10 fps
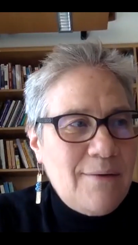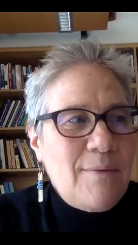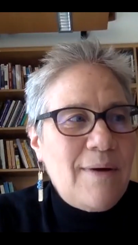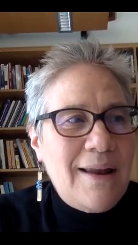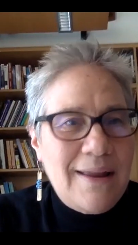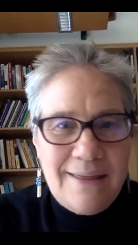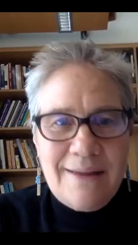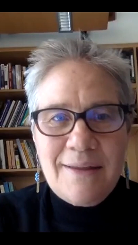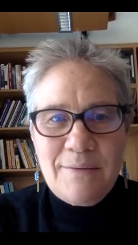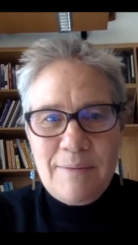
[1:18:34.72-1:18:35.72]
Well, I
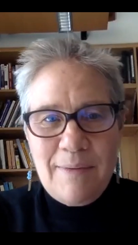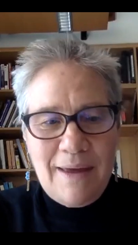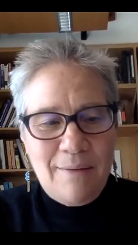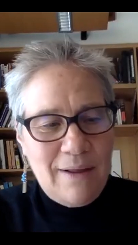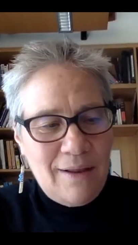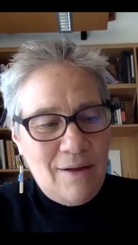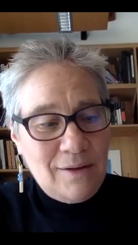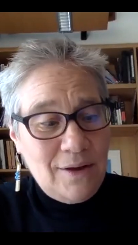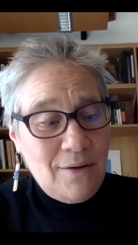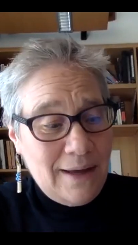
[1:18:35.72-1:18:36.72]
think that we may well
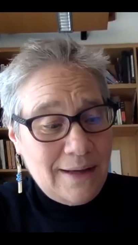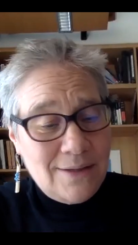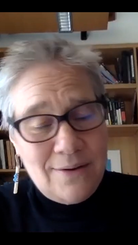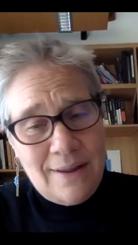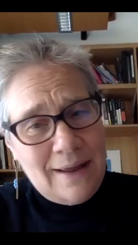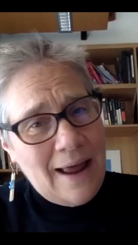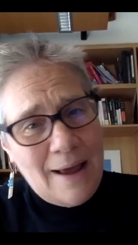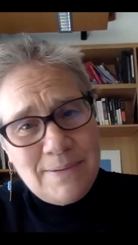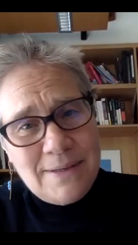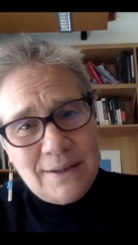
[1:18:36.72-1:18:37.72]
all know the answer to that.
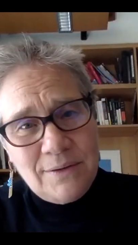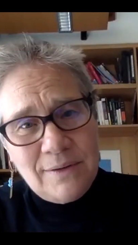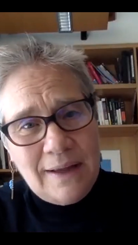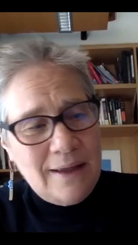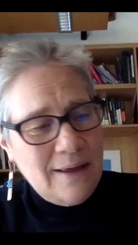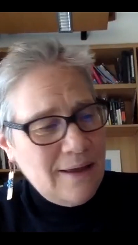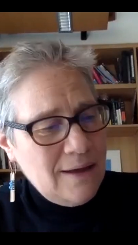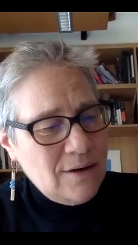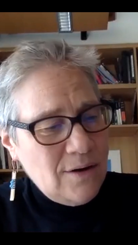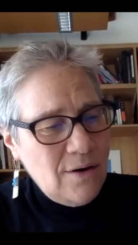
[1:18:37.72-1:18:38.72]
Absolutely.
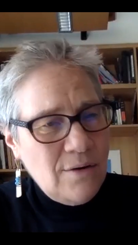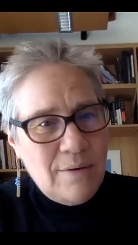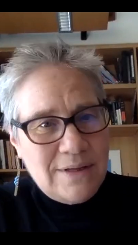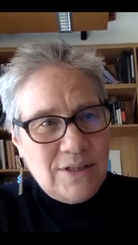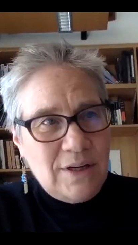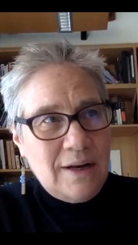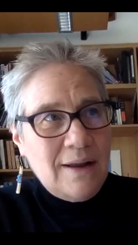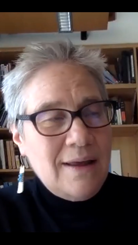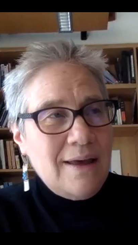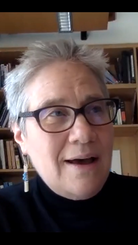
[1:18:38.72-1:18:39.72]
No question.
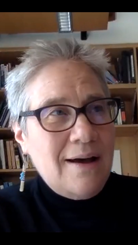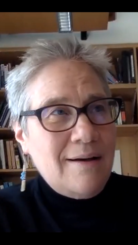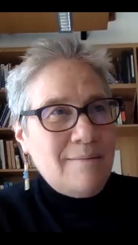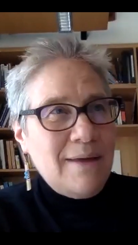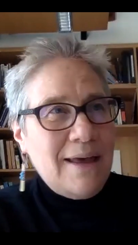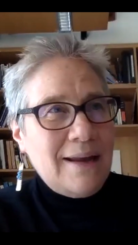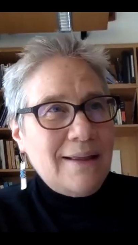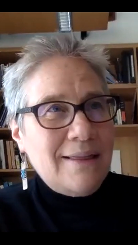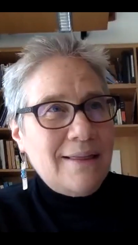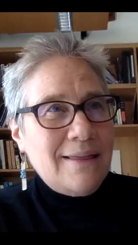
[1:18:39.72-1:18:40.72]
Um, and I
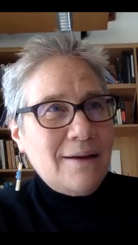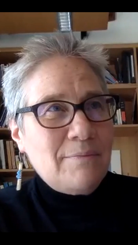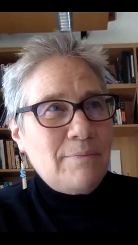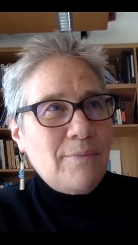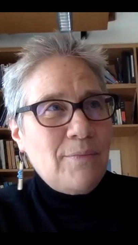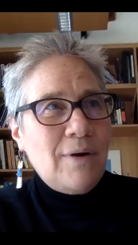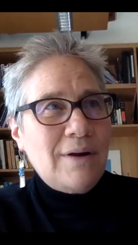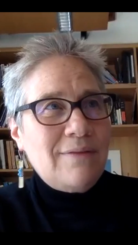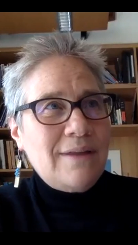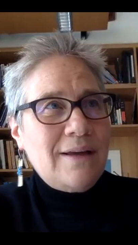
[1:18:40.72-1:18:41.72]
think one
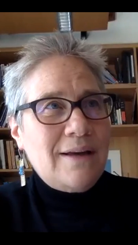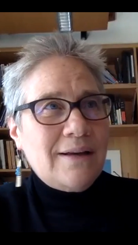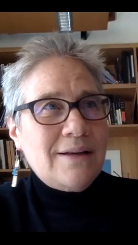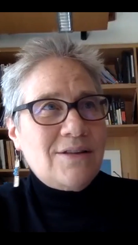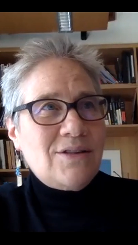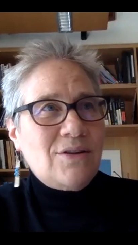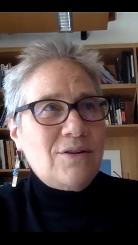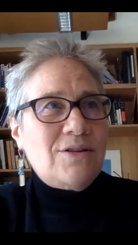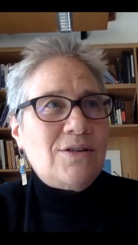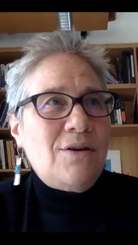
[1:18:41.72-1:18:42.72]
of the
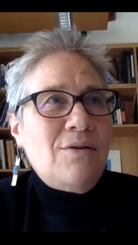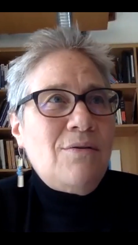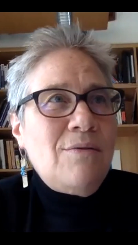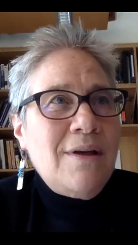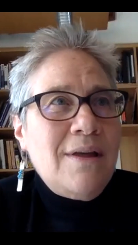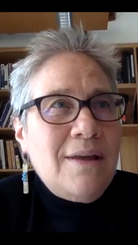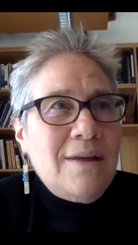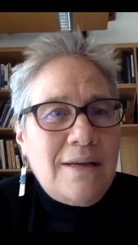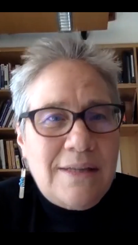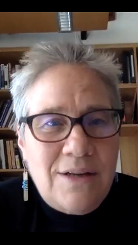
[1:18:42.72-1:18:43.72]
concerns, so
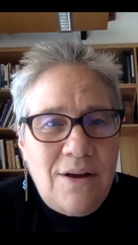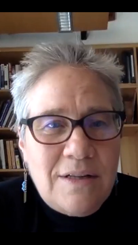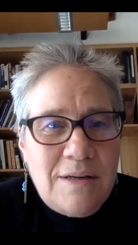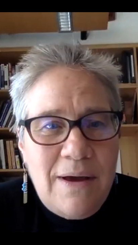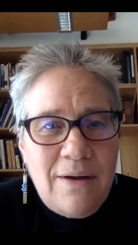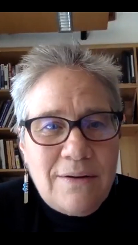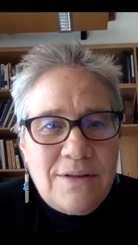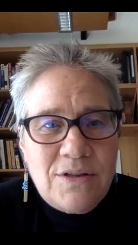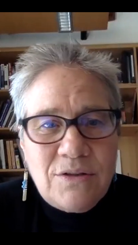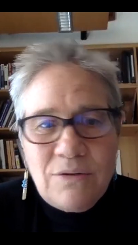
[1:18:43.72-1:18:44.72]
as I talked about
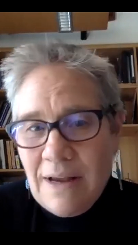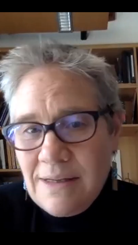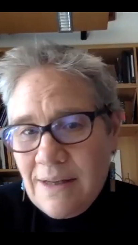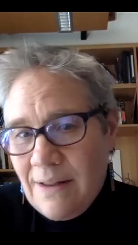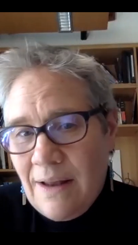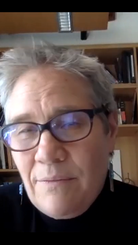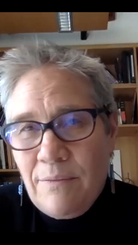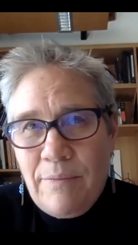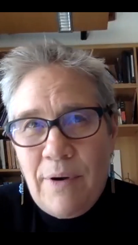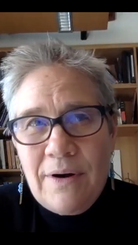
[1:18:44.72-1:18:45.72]
stress, and that
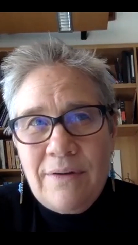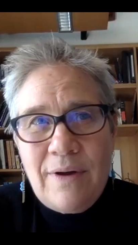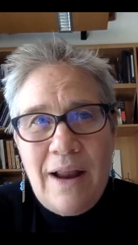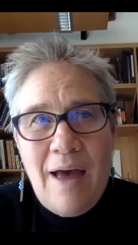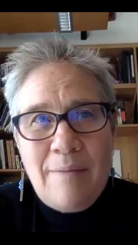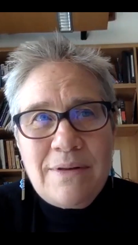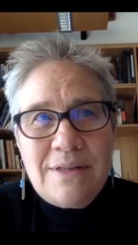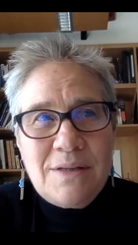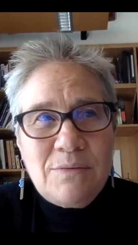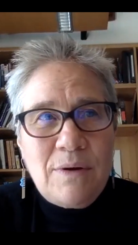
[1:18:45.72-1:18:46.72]
part of what
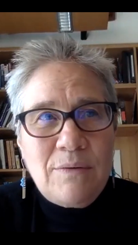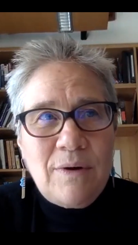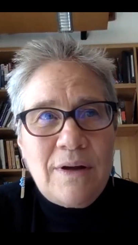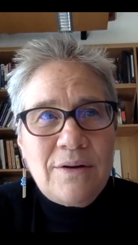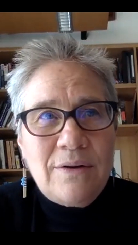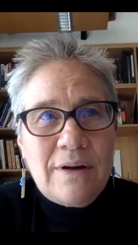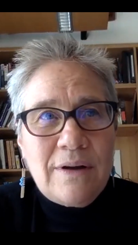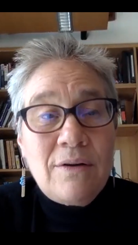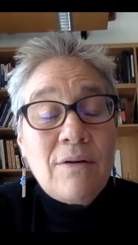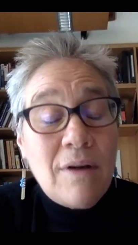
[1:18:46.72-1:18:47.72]
happens is when we're under a
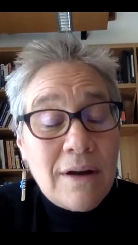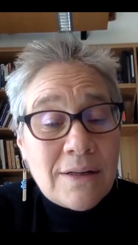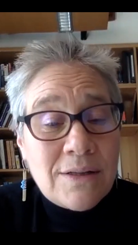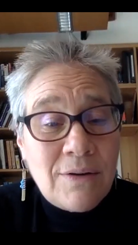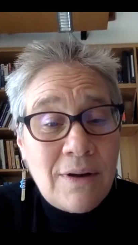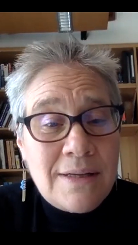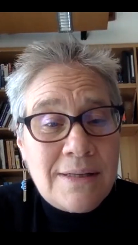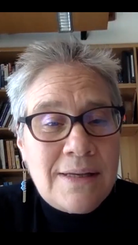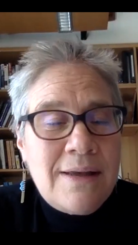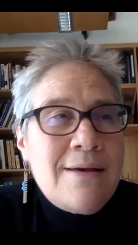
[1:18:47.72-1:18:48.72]
chronic
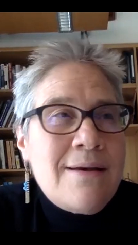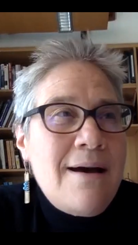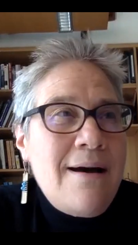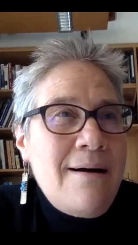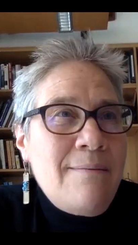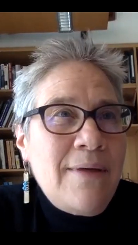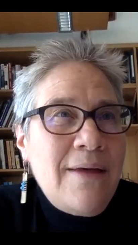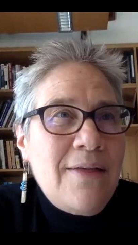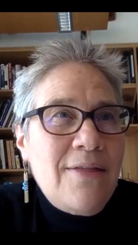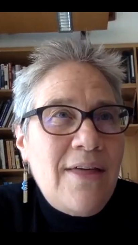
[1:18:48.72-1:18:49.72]
stress, um,
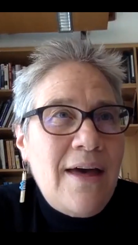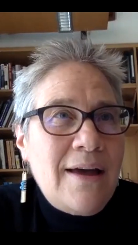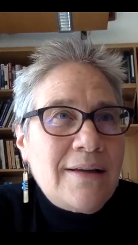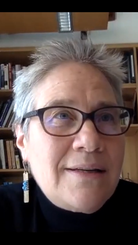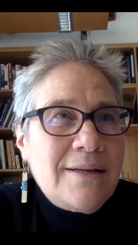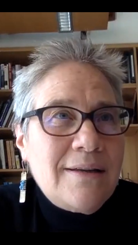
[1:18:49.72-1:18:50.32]
that